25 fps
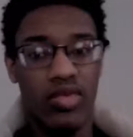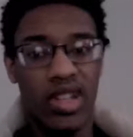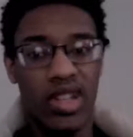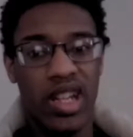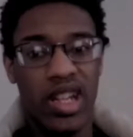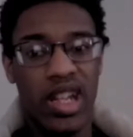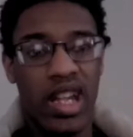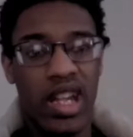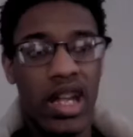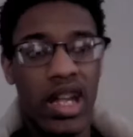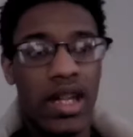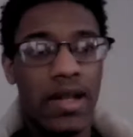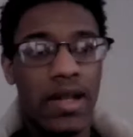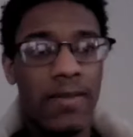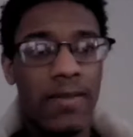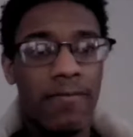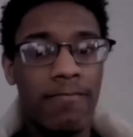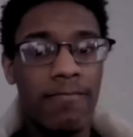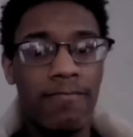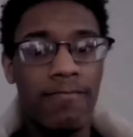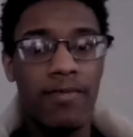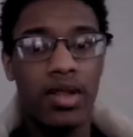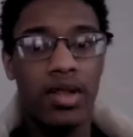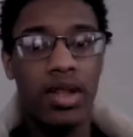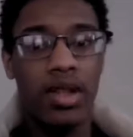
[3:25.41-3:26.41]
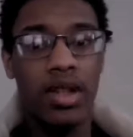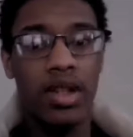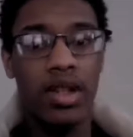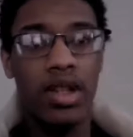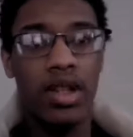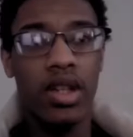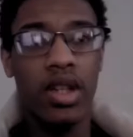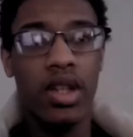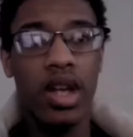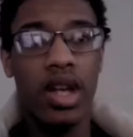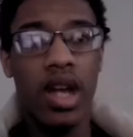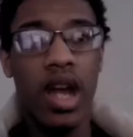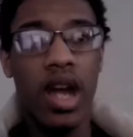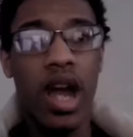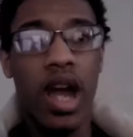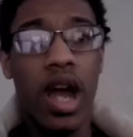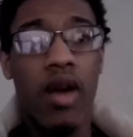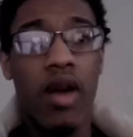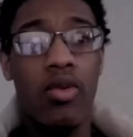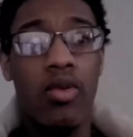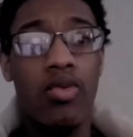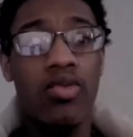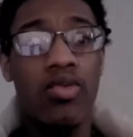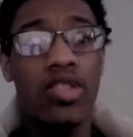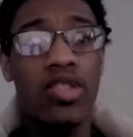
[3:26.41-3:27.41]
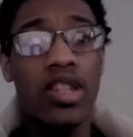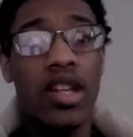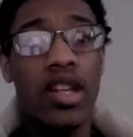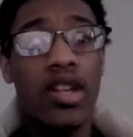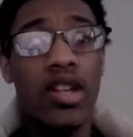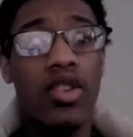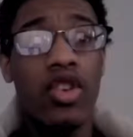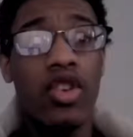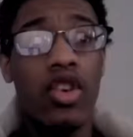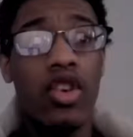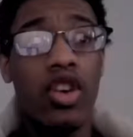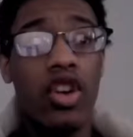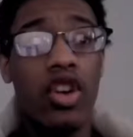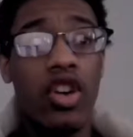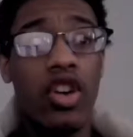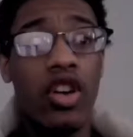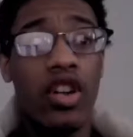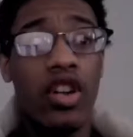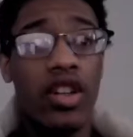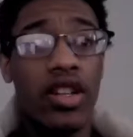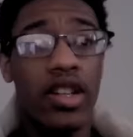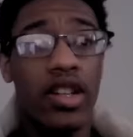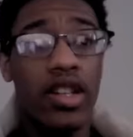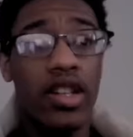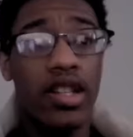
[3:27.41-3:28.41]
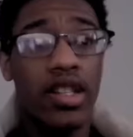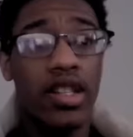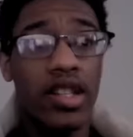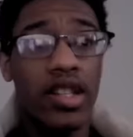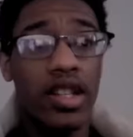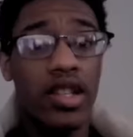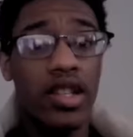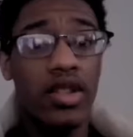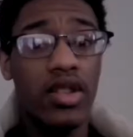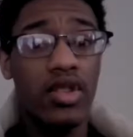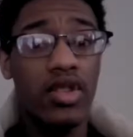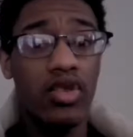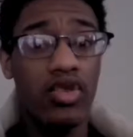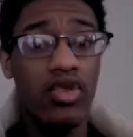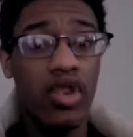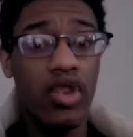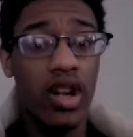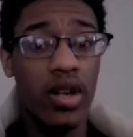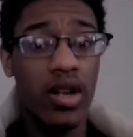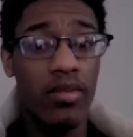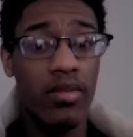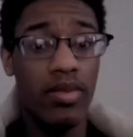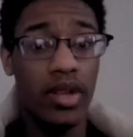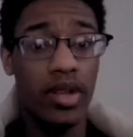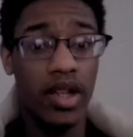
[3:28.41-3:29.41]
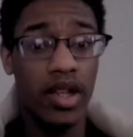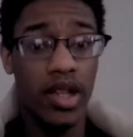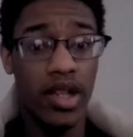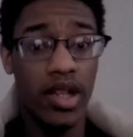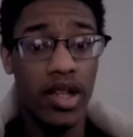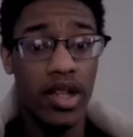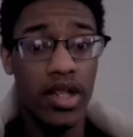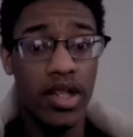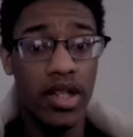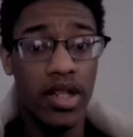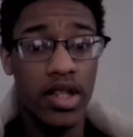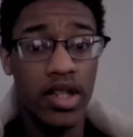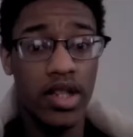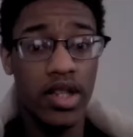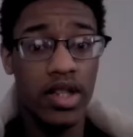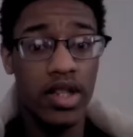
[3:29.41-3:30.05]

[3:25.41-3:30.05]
and I will say her heart is in the right place.